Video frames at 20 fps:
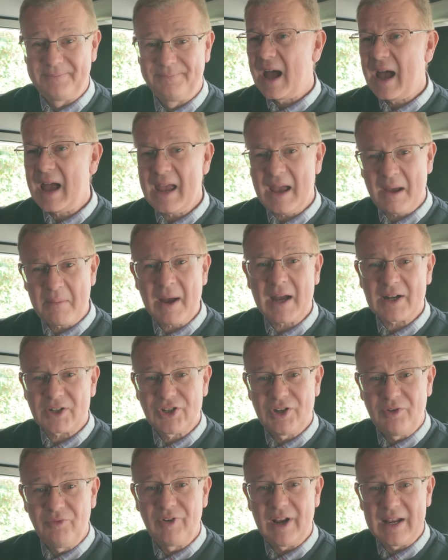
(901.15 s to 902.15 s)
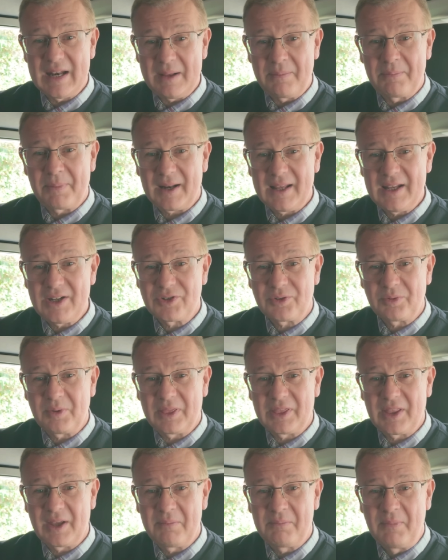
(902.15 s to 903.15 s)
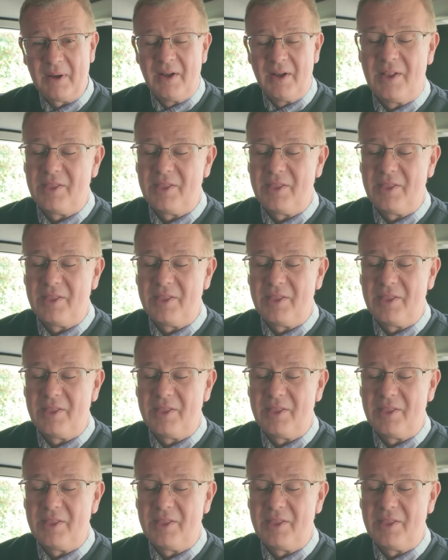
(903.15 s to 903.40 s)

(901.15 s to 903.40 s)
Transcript: I am actually really pleased with them.